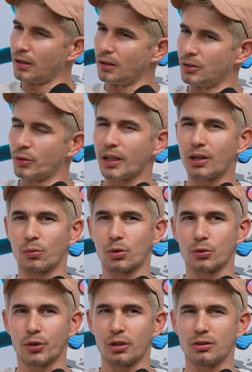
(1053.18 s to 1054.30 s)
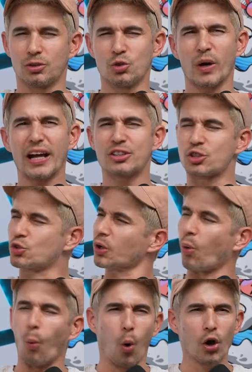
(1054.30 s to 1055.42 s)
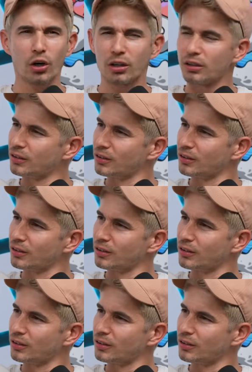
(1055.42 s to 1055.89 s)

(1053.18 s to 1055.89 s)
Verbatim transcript: Do they get real thirsty? Do rats drink water?